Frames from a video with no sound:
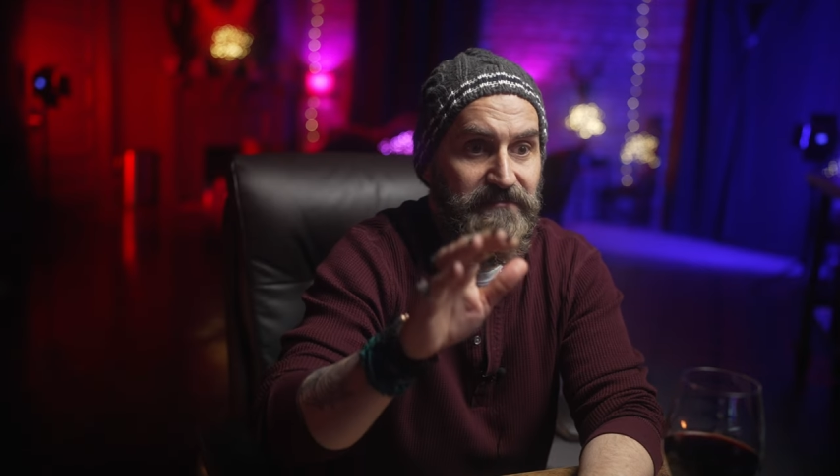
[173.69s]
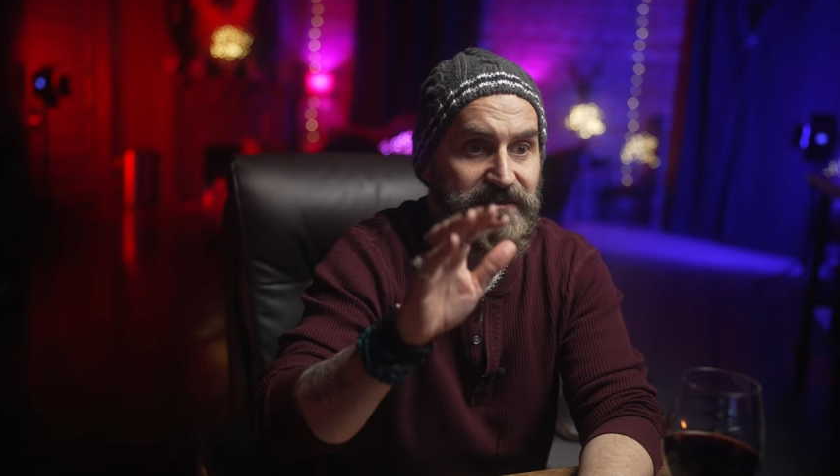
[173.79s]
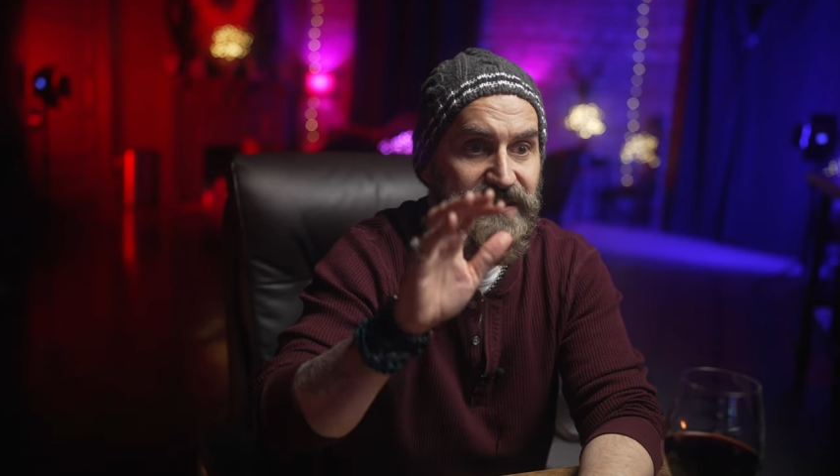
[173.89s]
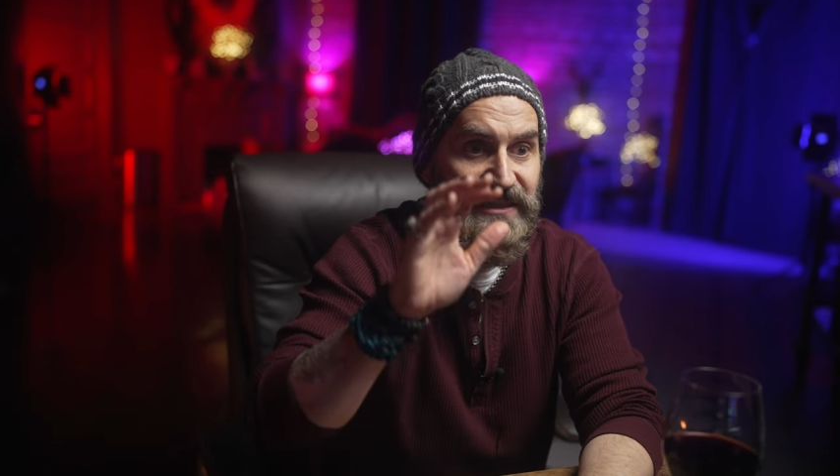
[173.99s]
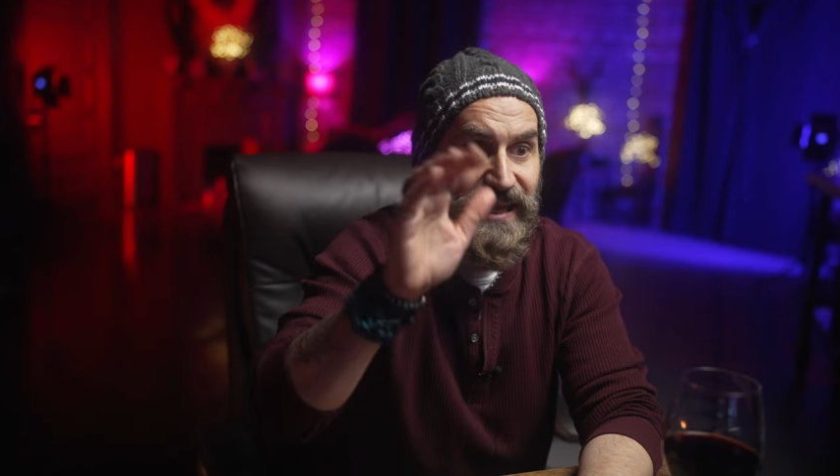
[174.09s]

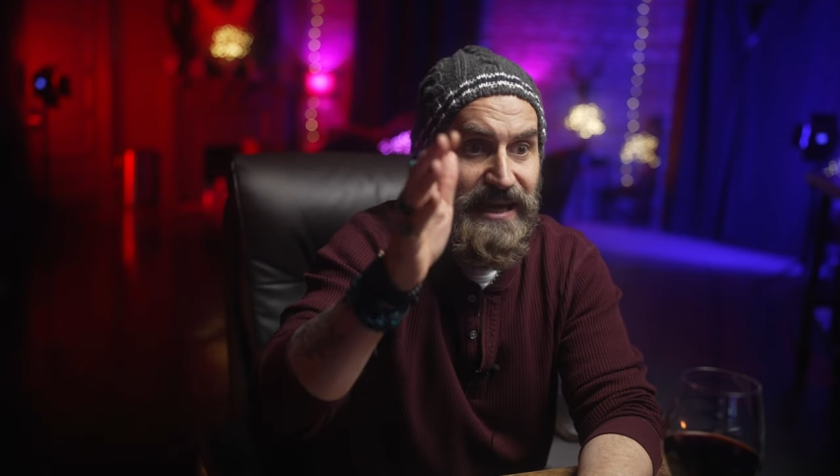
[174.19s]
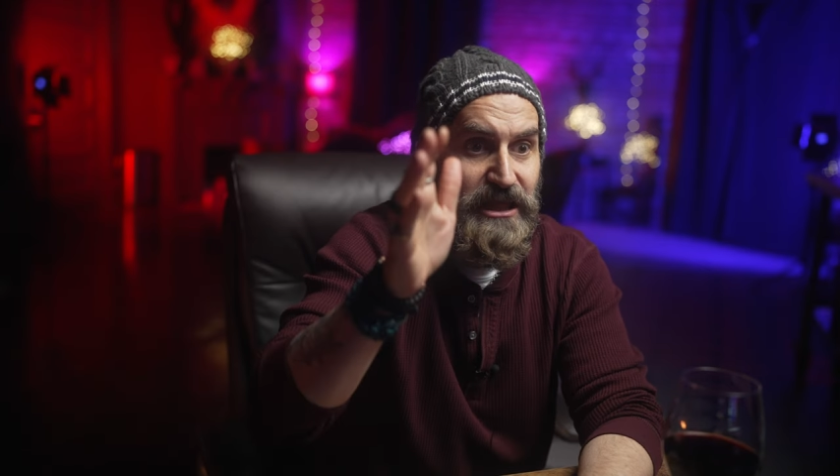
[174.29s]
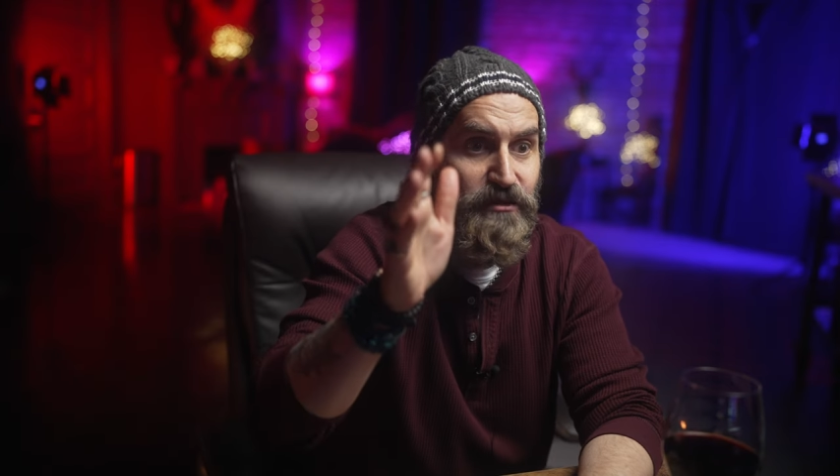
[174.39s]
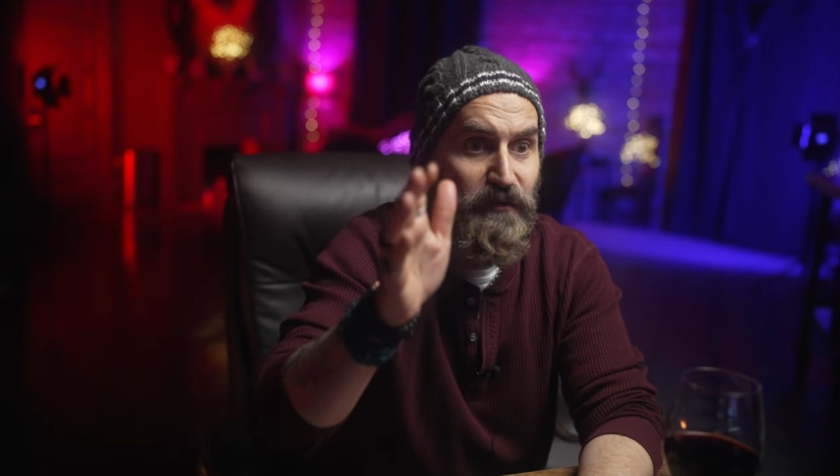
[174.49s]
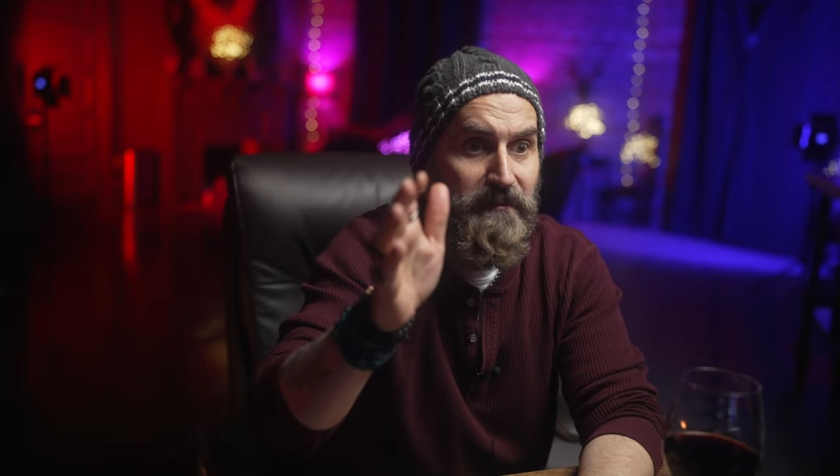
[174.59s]
see you
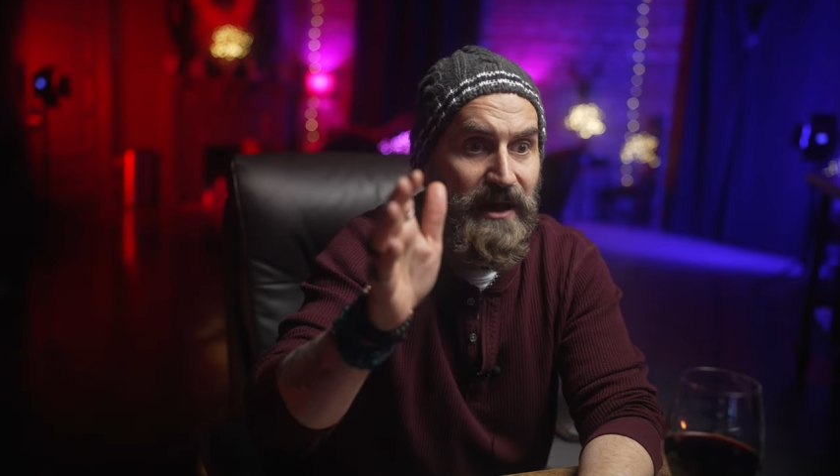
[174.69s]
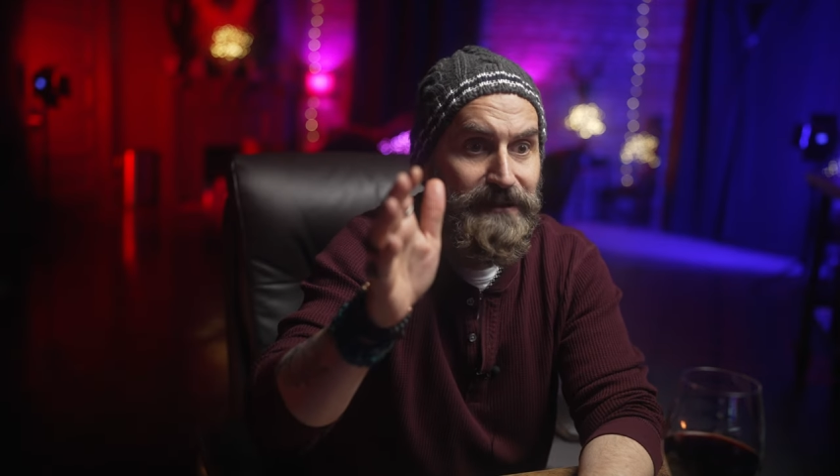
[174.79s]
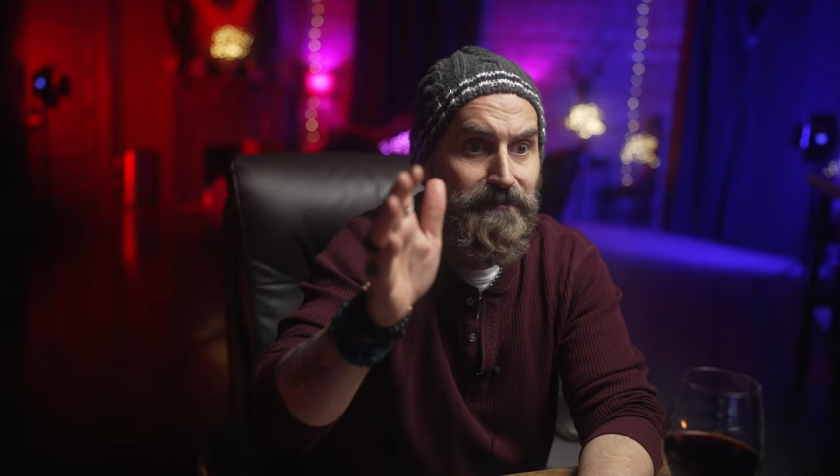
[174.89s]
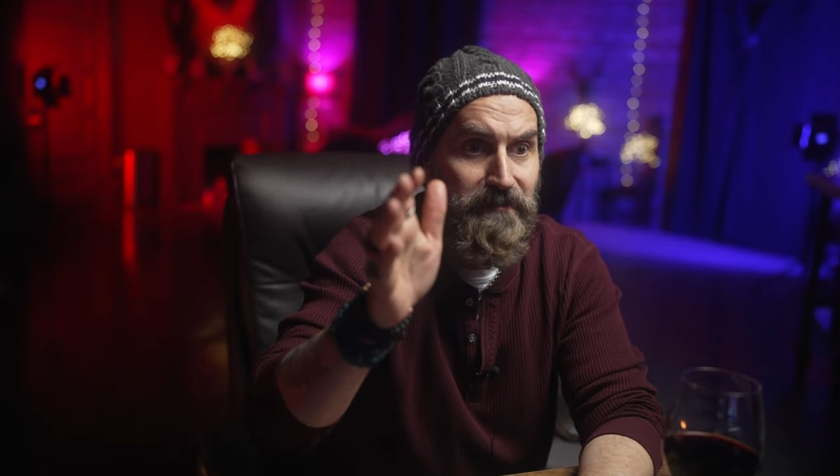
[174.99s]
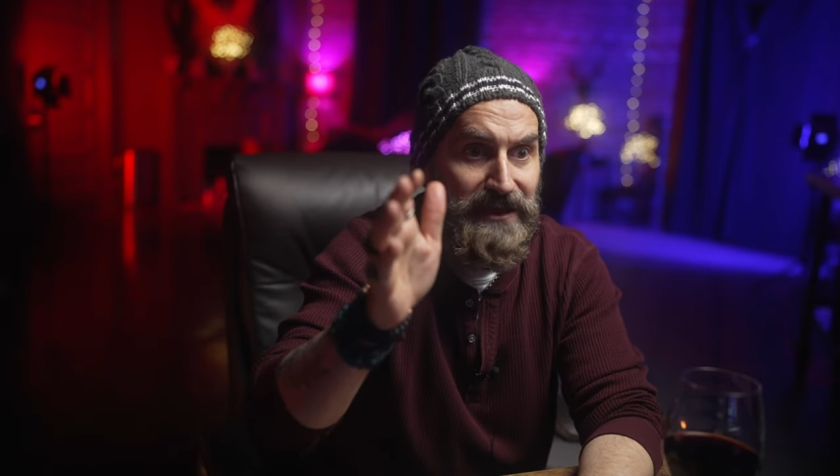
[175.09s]
in 3
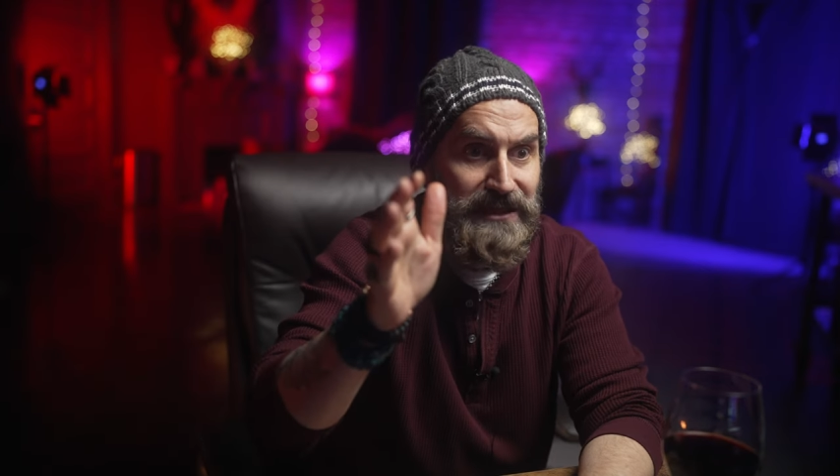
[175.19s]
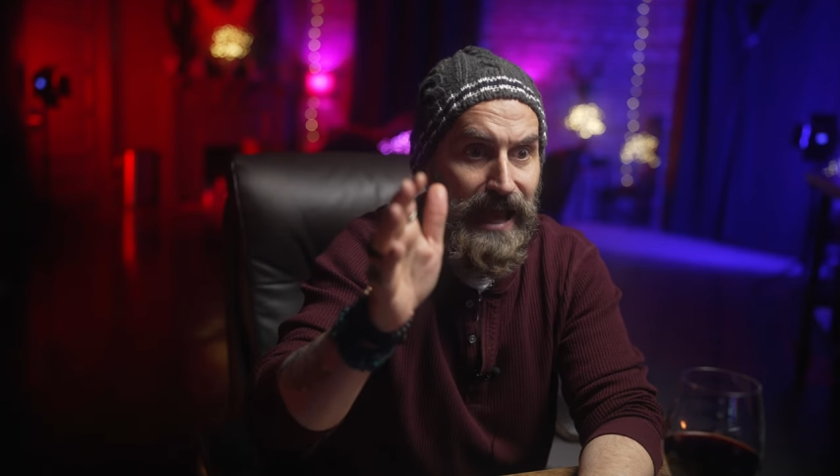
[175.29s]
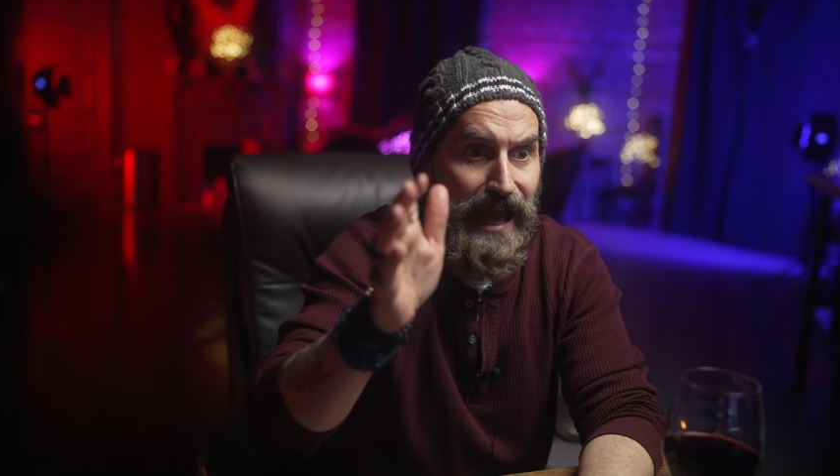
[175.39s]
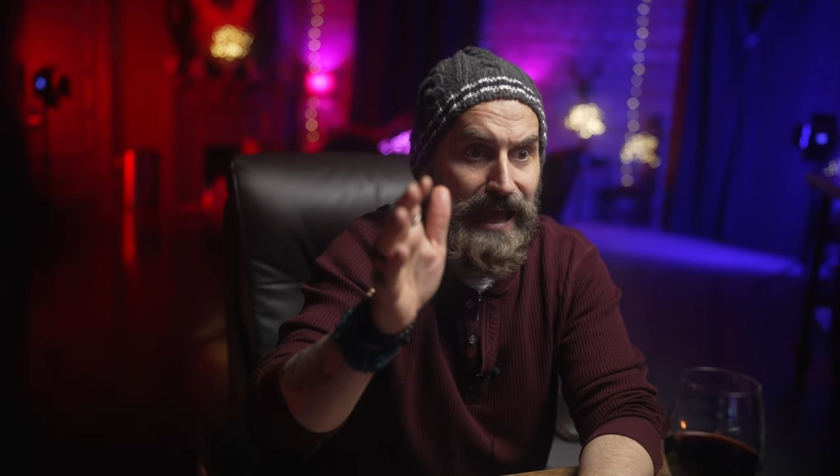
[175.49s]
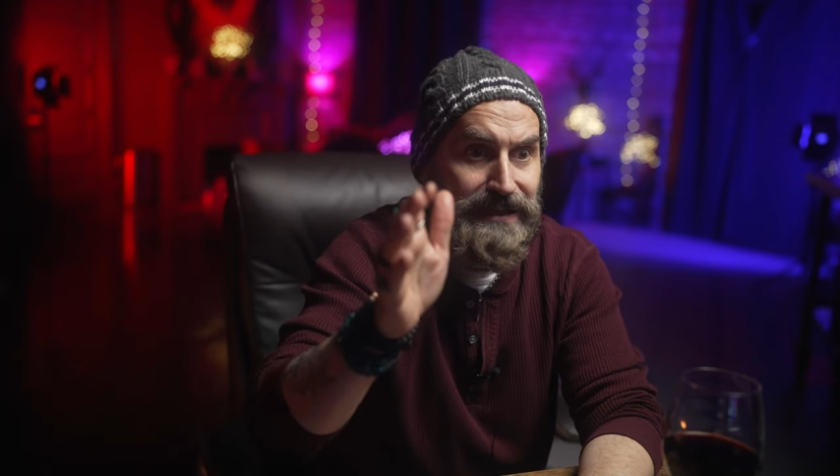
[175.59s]
months,
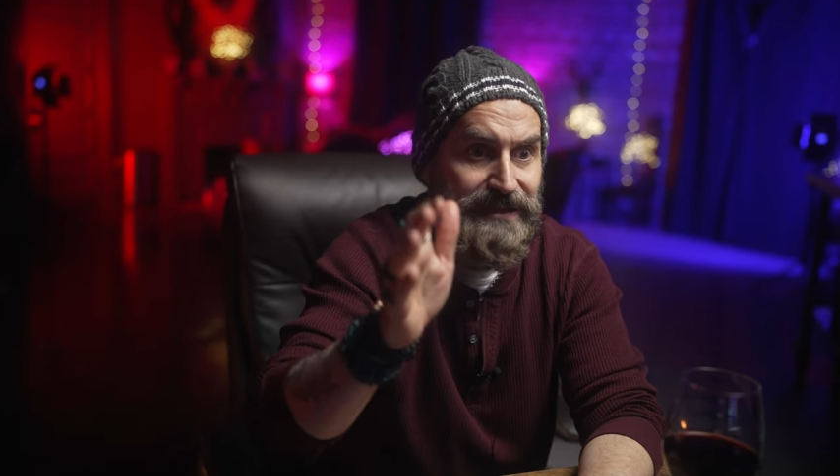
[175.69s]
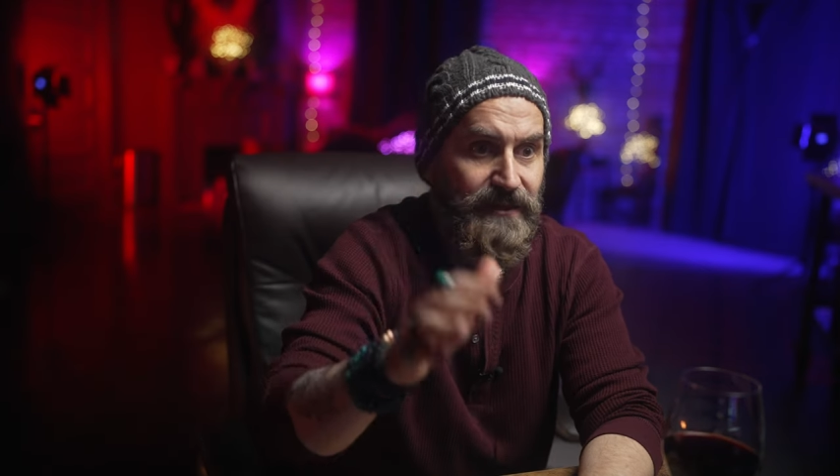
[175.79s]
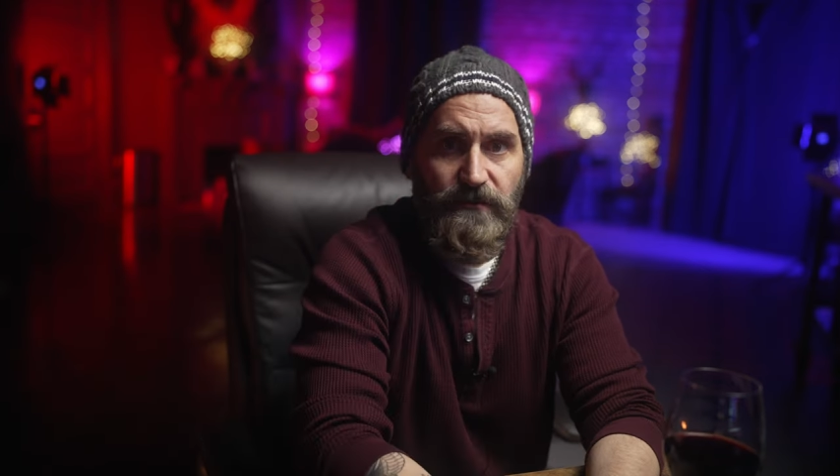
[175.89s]
bitches.